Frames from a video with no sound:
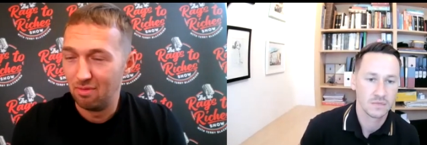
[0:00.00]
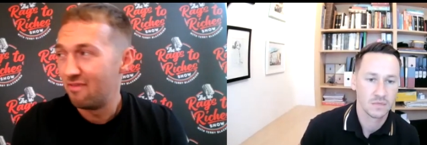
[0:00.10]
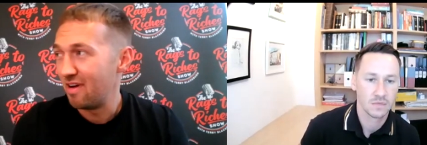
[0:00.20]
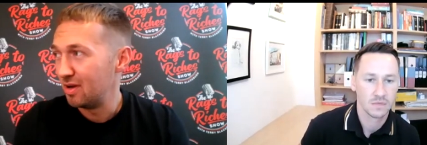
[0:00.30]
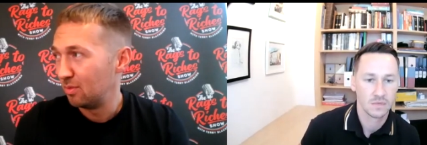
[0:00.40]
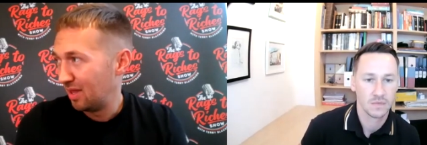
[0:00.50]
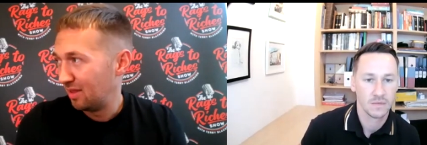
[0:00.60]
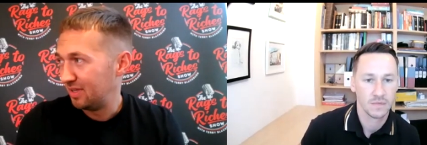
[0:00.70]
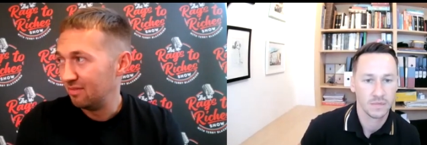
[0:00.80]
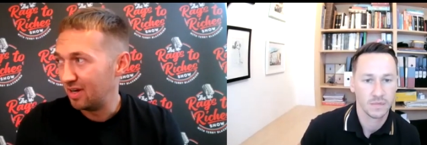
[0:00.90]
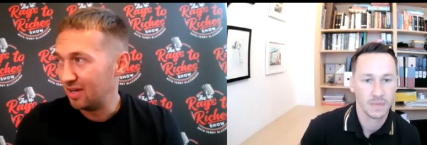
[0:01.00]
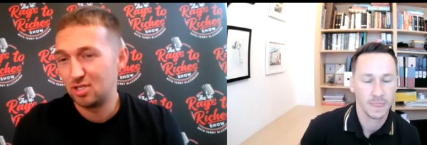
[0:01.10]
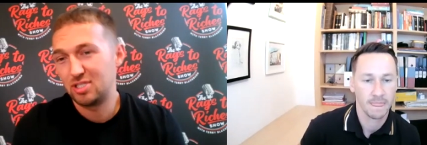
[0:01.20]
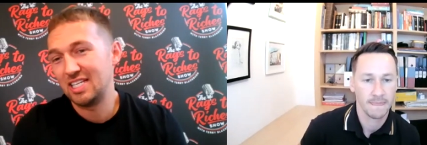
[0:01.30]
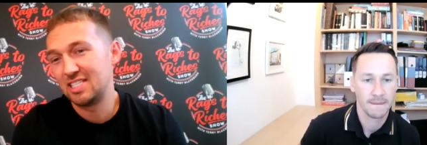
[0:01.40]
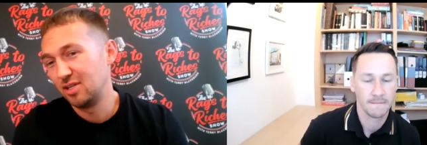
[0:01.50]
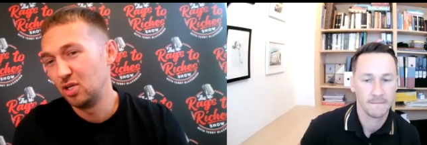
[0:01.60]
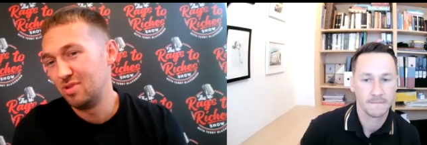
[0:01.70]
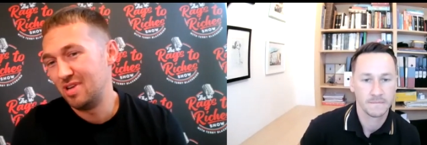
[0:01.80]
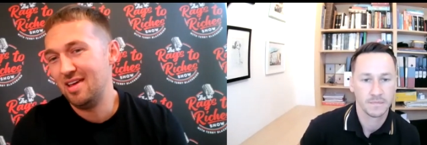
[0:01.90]
Speaker 1: who are very wealthy and very successful
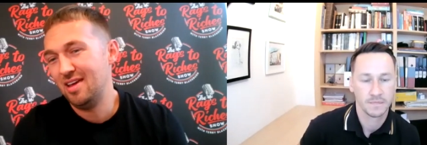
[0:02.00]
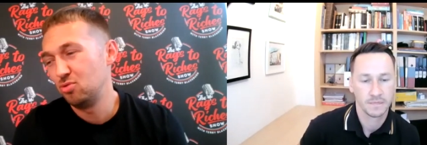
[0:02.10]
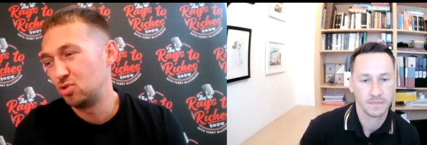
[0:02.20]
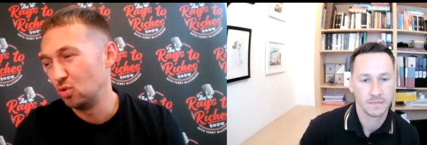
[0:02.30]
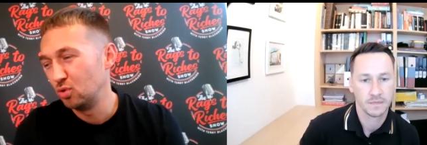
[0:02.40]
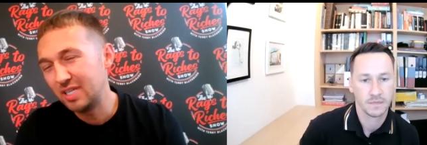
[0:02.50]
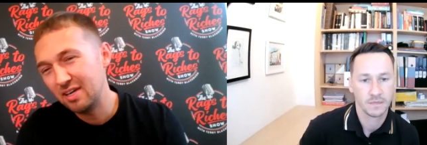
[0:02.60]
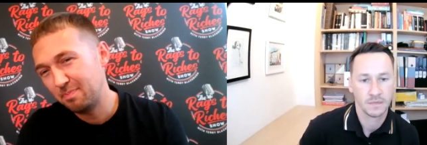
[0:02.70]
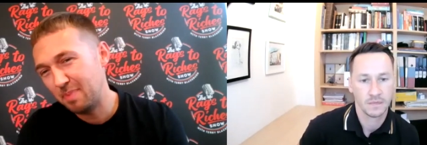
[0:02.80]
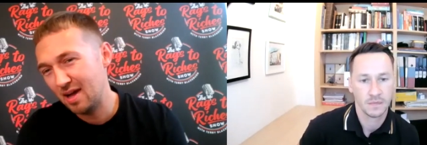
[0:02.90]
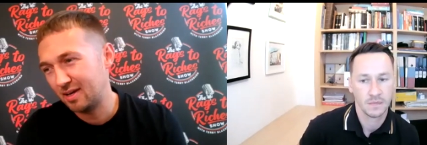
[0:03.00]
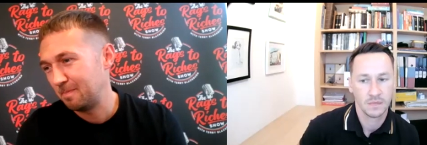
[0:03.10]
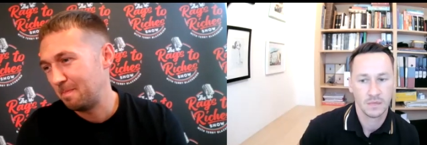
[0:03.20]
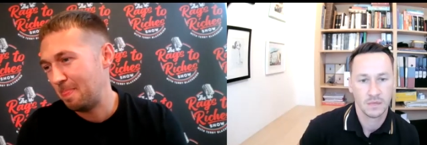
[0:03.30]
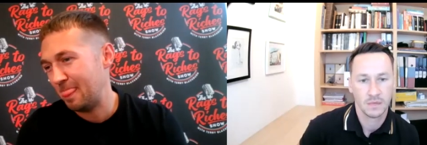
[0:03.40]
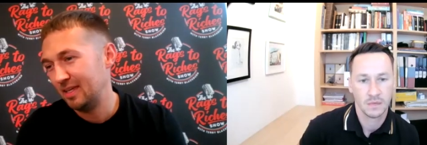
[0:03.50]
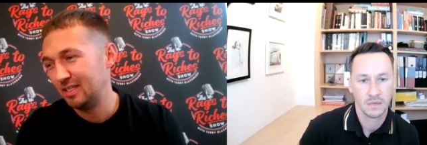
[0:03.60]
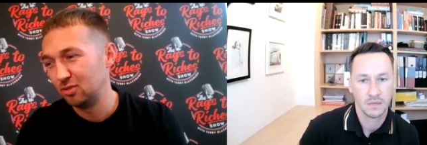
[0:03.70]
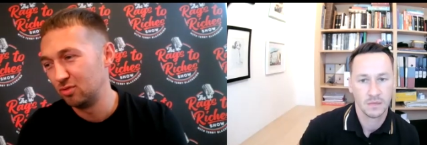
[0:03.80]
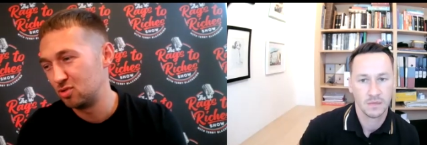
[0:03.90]
who who don't give back.
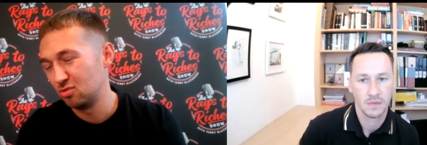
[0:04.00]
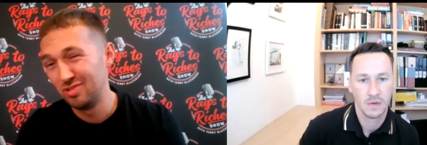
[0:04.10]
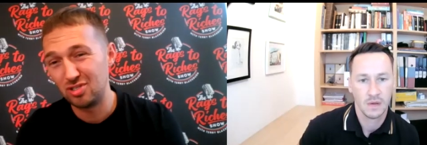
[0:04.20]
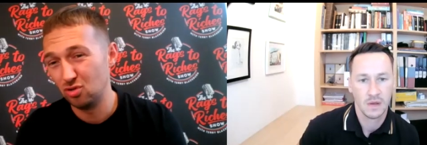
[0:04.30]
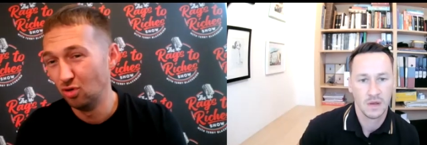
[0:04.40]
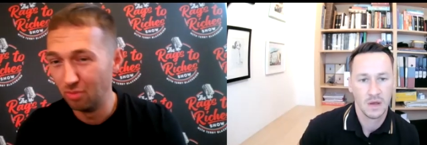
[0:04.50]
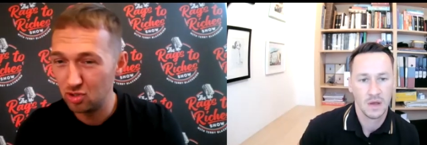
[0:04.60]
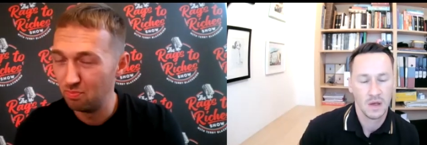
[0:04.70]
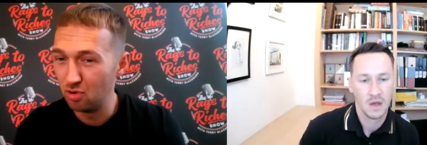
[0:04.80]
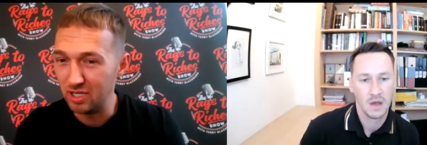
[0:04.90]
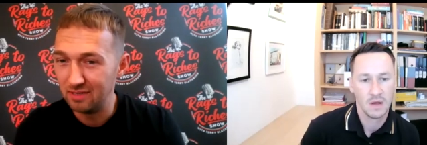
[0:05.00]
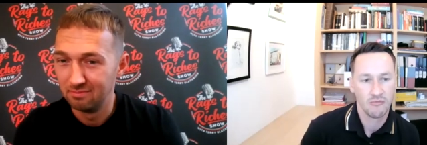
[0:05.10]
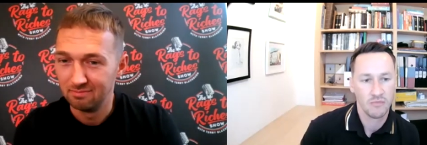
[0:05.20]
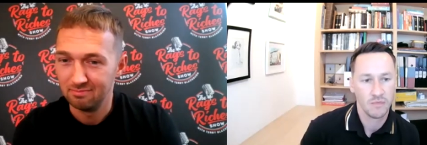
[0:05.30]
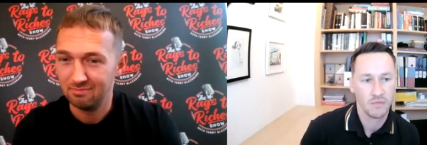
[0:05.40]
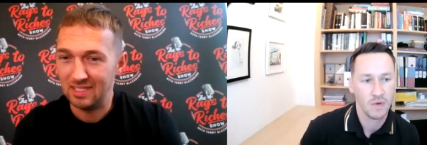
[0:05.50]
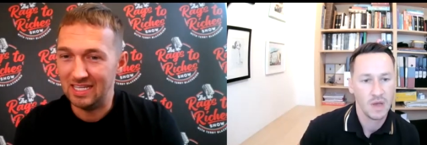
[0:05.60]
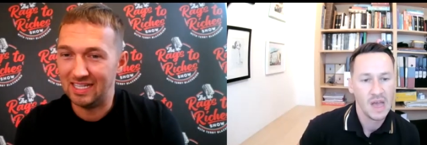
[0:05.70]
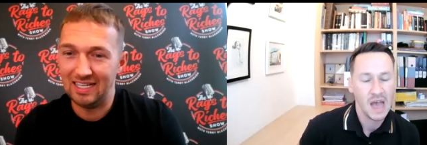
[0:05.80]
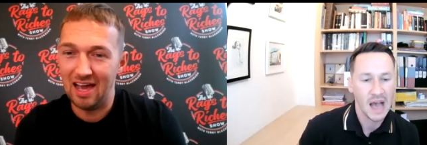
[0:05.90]
And you know, and there's only so much money that
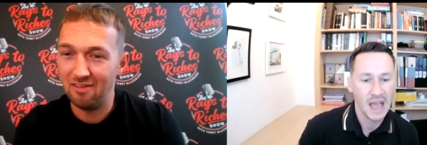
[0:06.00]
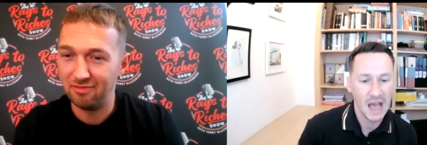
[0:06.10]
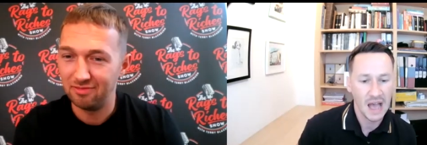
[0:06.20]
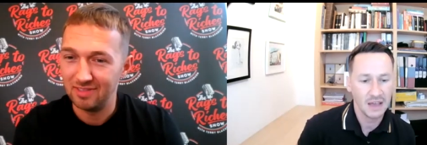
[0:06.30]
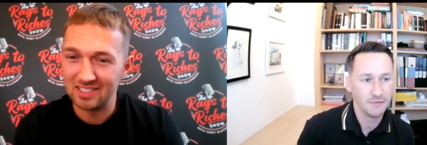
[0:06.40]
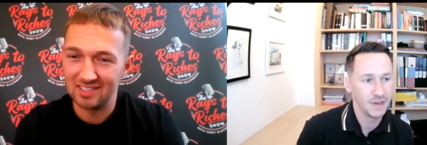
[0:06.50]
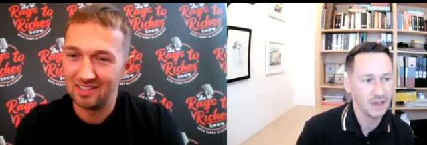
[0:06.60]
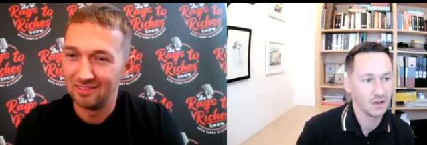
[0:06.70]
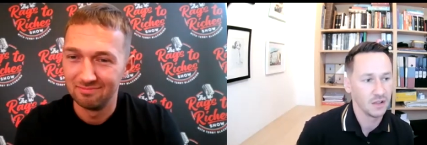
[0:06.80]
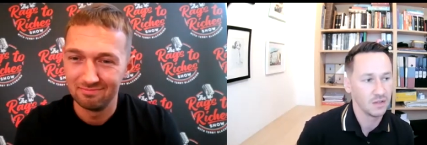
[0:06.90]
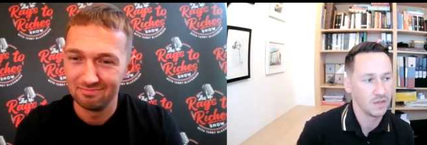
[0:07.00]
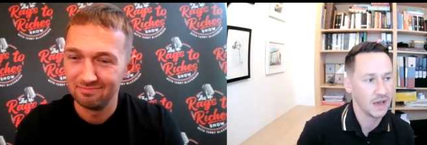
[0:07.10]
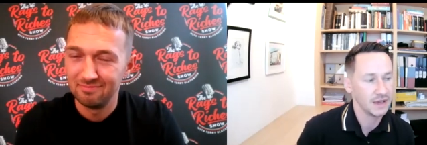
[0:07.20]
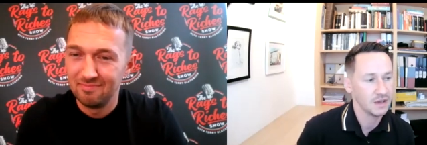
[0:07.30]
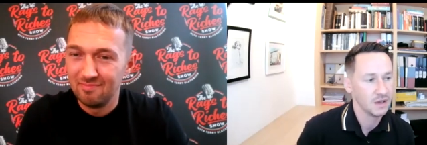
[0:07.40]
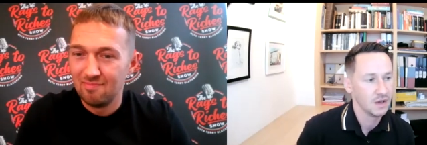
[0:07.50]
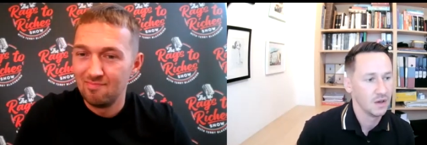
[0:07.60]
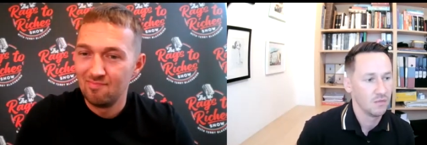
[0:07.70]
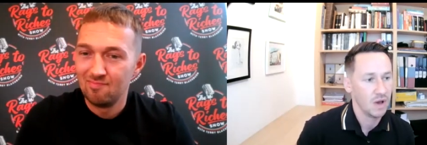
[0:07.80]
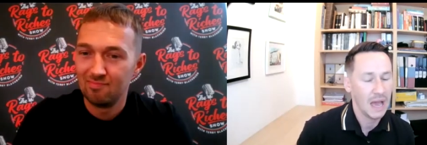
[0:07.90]
you
Speaker 2: can I, have. I feel like
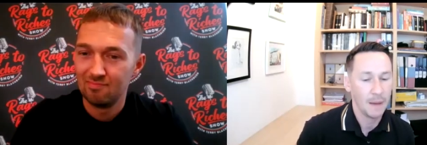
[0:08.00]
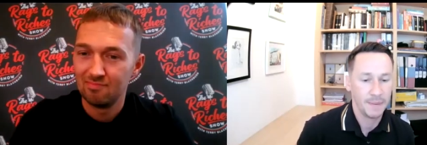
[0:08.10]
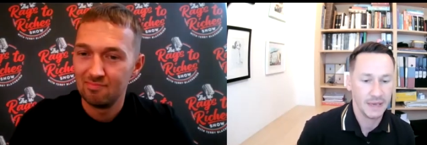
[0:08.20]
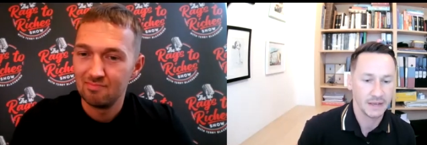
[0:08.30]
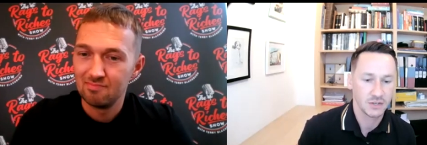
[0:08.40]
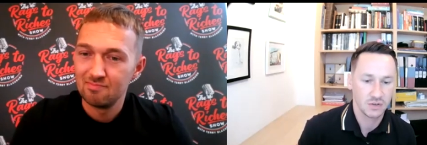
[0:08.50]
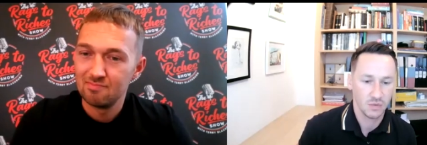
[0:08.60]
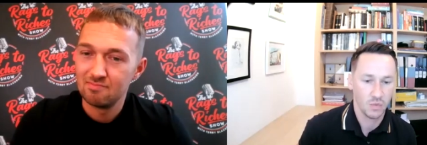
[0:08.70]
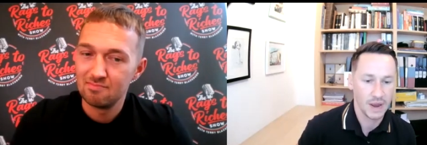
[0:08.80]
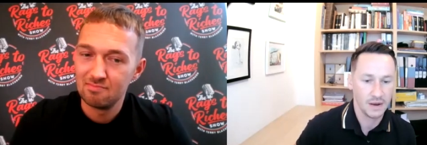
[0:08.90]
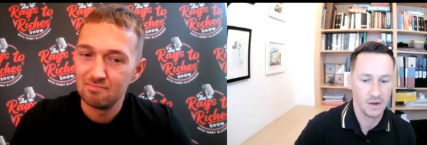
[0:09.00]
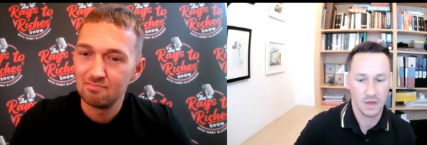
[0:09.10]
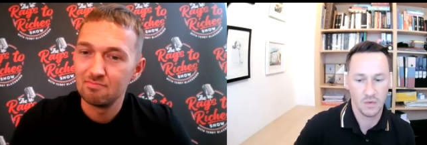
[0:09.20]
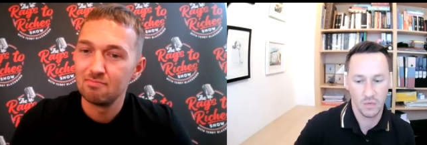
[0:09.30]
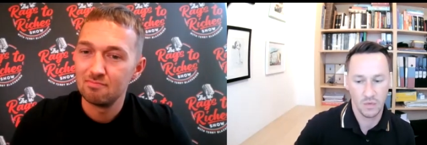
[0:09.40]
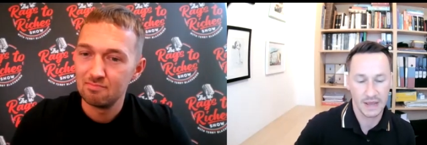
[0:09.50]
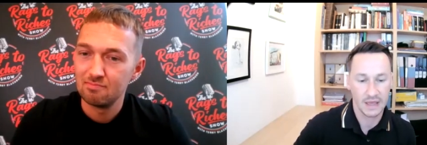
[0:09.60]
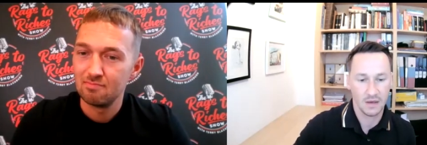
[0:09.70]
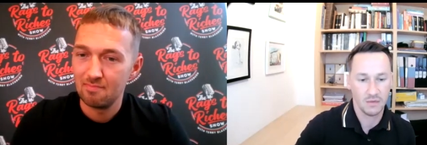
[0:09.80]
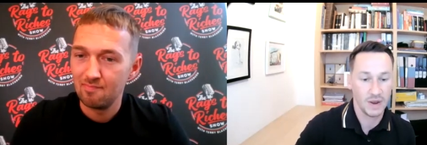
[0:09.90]
happiest when when I
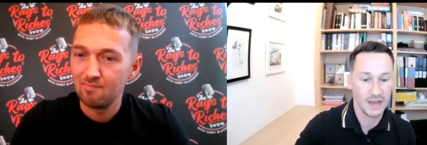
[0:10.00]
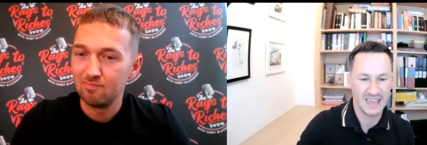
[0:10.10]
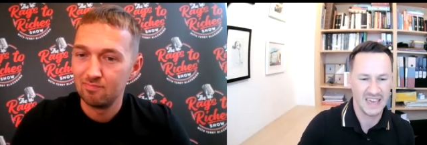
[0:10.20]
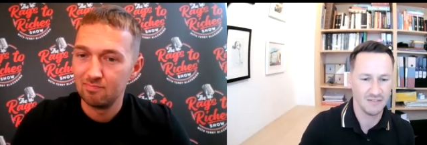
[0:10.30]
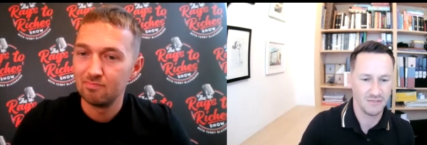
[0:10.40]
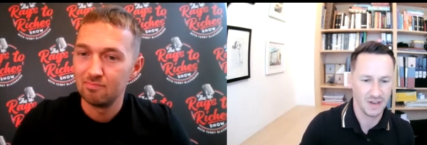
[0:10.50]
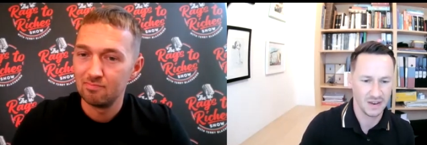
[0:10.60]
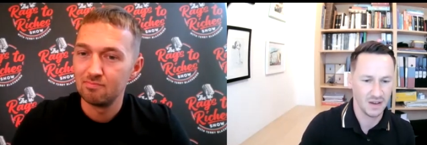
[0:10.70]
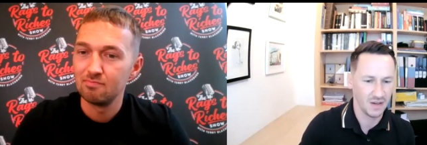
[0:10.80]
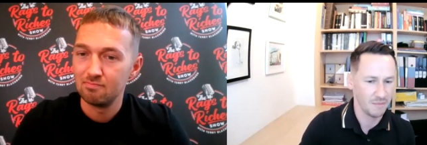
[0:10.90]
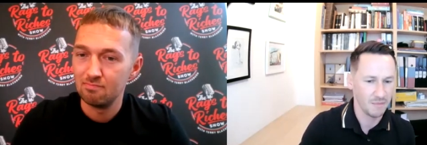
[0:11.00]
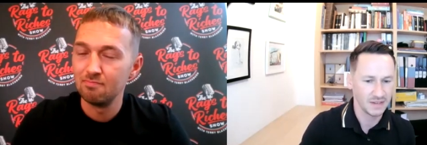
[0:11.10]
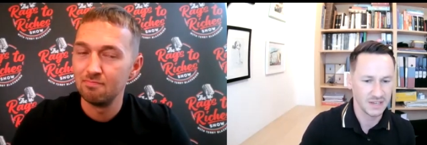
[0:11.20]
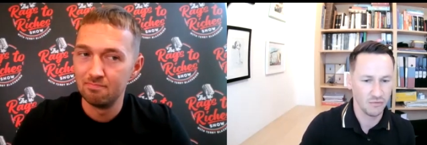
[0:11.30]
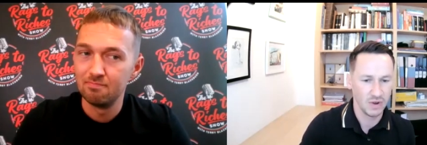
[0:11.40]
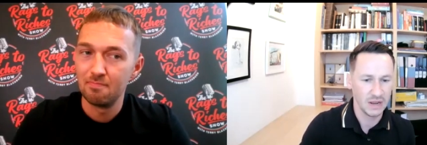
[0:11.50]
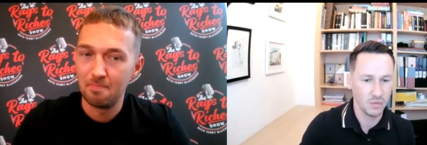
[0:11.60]
when I give. I know that might sound really